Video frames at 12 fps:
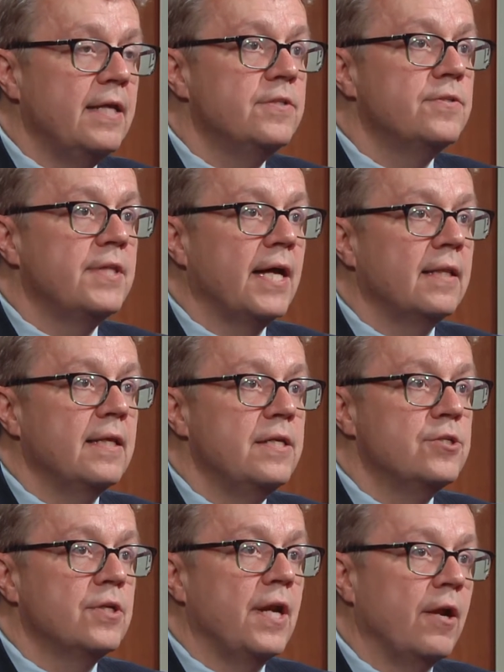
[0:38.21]
into that
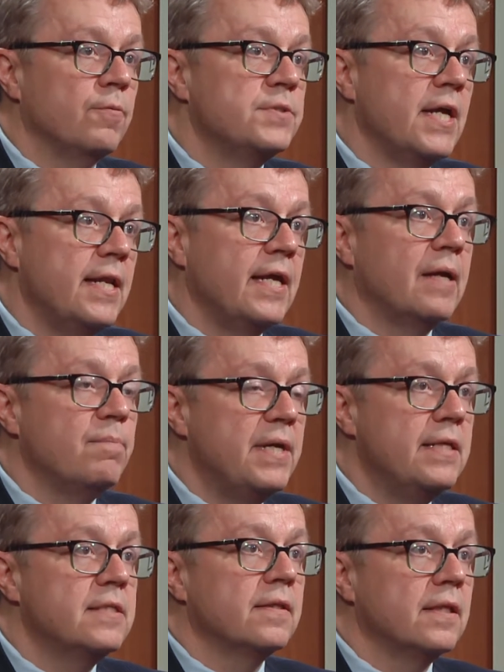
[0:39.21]
lesion and obtaining a
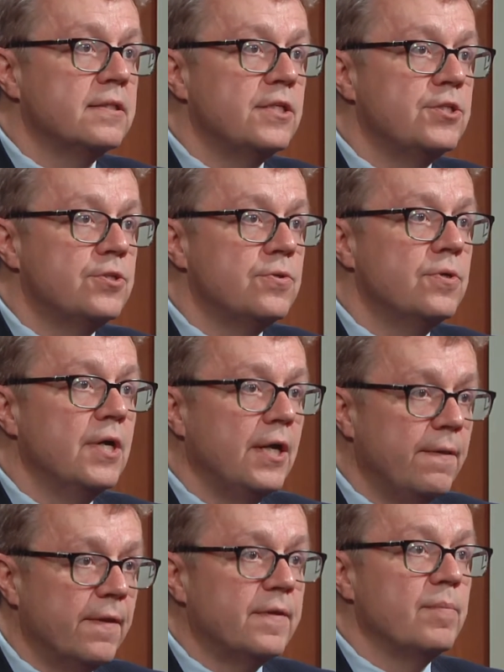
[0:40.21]
piece of the tissue
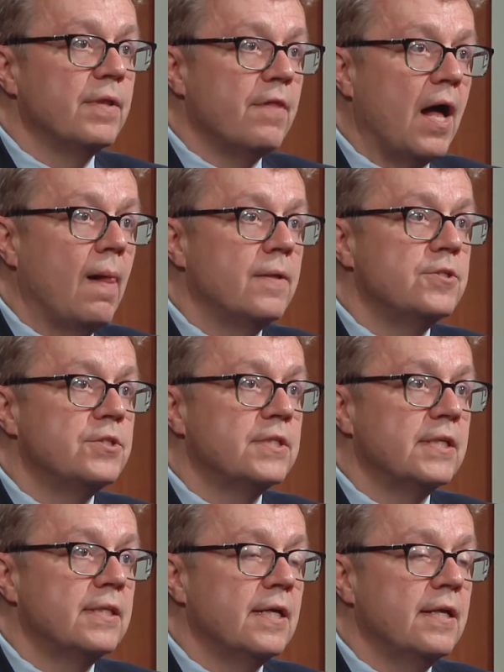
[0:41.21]
that the pathologist
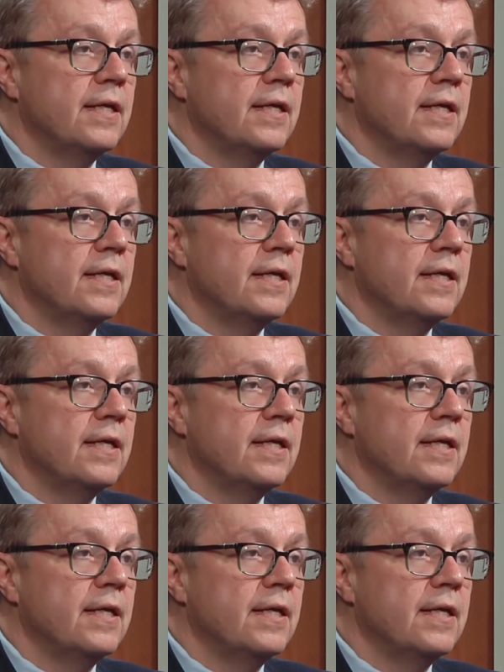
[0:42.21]
can then